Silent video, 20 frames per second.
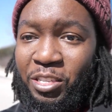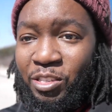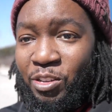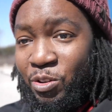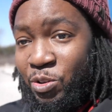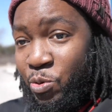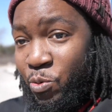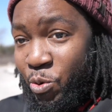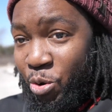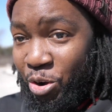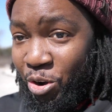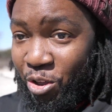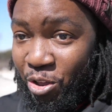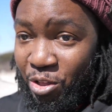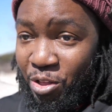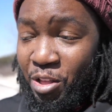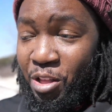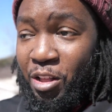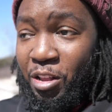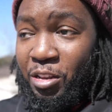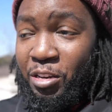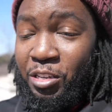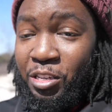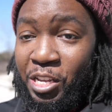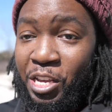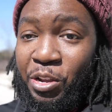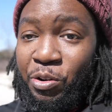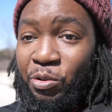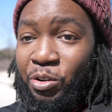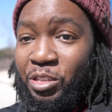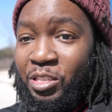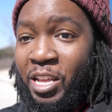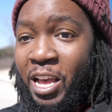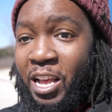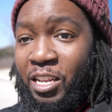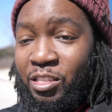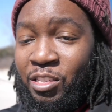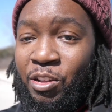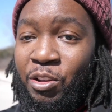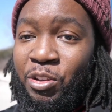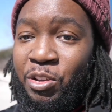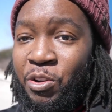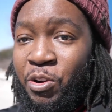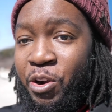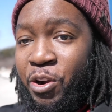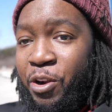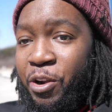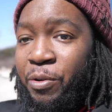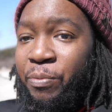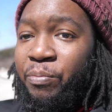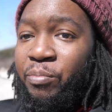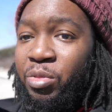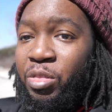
So you want to decrease that so the